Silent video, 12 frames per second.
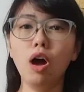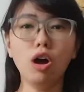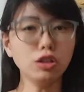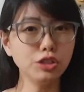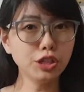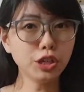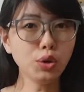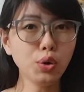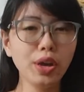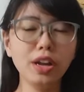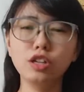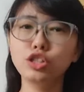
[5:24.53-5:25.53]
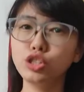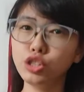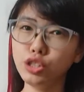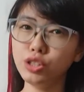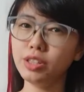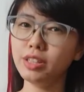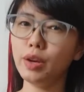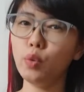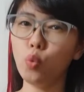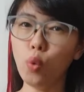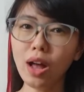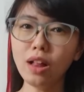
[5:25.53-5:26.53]
Although it is good to stay
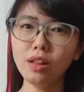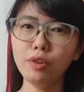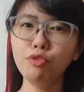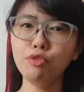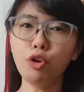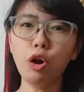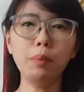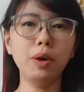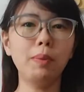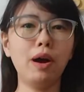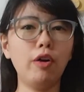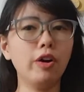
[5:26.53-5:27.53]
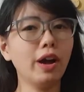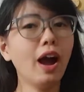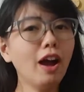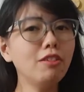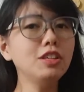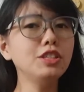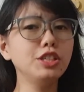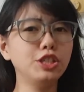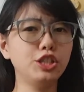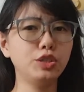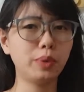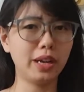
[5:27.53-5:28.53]
well informed about our current
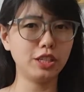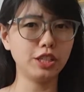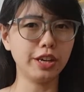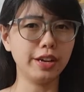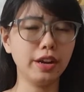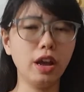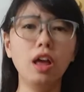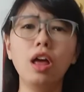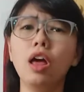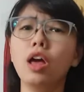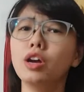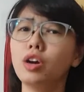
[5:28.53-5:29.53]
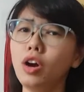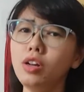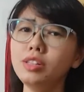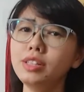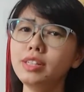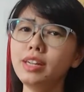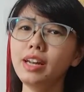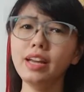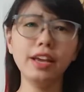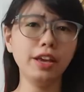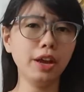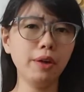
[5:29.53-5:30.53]
situation,
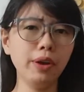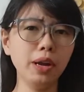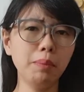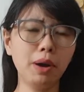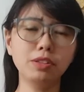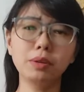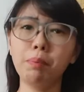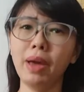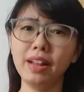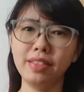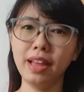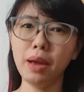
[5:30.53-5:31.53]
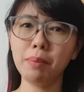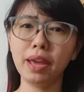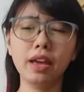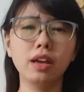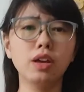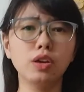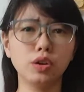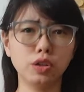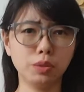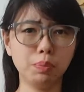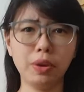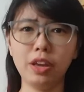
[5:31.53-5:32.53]
constantly hearing about the pandemic
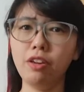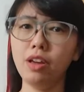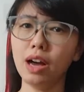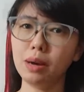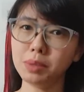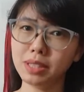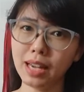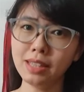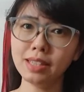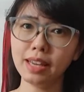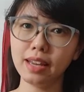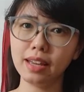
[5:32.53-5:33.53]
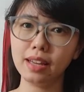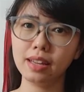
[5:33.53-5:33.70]
could be upsetting.